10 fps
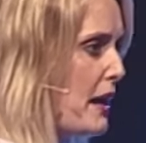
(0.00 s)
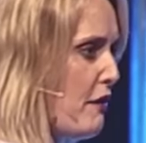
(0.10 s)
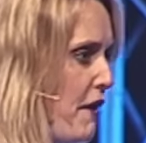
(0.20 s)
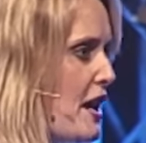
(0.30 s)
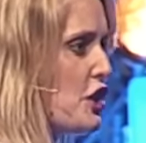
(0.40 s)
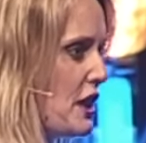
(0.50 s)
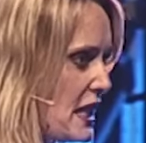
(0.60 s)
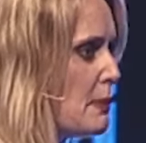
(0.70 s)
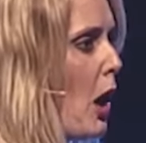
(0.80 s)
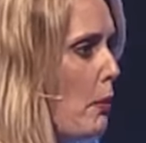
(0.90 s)
big fish in
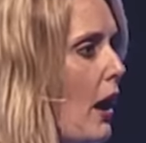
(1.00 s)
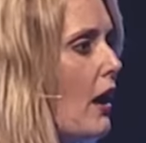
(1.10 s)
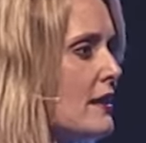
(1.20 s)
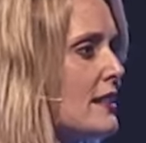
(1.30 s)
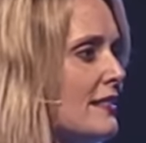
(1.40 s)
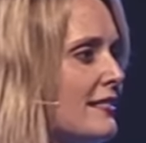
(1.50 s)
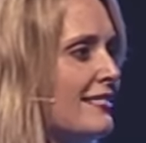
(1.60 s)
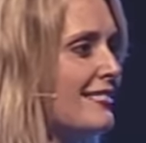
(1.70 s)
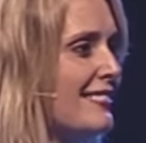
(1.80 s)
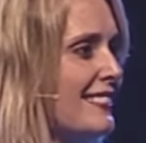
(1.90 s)
a small pond
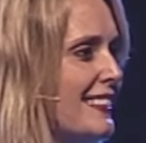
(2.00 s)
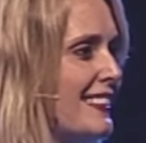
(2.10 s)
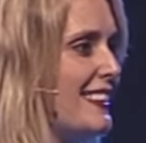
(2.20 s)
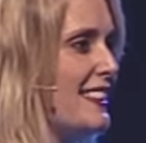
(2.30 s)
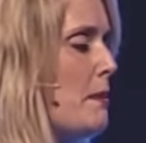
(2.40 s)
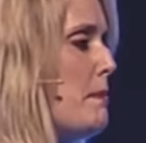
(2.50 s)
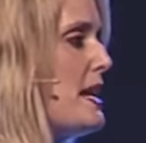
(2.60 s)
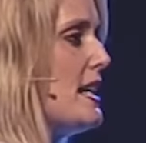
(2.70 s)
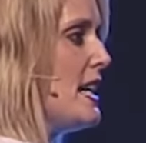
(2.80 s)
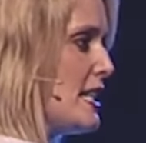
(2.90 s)
than
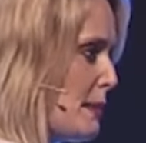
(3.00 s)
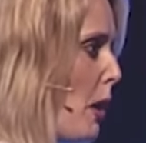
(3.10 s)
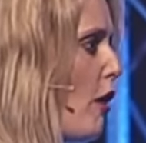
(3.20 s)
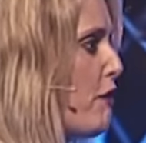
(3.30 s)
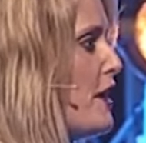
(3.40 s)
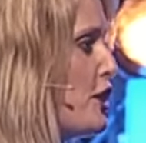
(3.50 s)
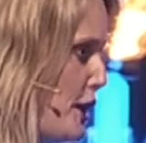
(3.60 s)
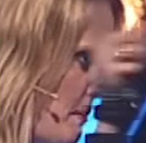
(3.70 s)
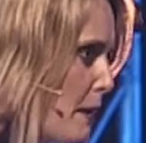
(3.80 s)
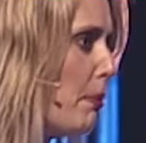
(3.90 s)
be a small
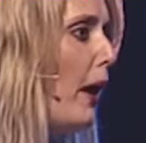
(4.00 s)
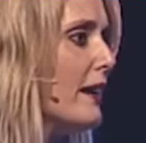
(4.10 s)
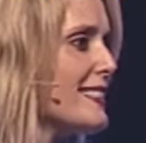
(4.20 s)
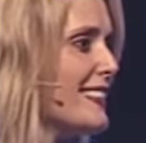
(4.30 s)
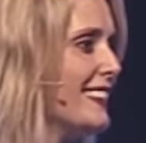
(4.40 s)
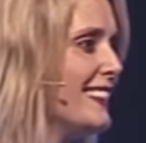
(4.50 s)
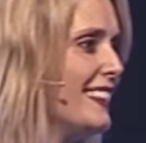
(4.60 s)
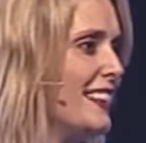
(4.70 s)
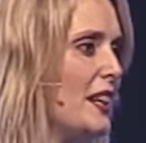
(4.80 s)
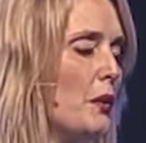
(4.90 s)
fish in a big pond.
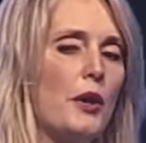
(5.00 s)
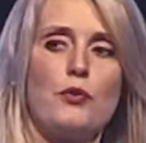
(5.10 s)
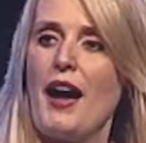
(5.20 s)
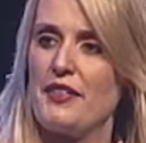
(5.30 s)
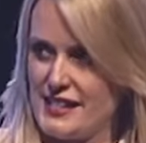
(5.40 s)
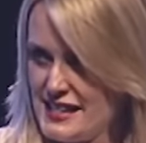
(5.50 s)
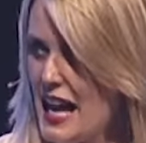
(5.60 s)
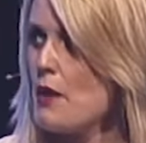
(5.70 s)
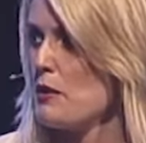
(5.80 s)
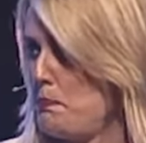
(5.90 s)
We'd rather
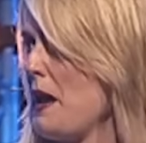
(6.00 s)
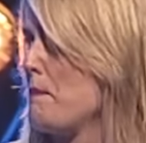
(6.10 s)
stay with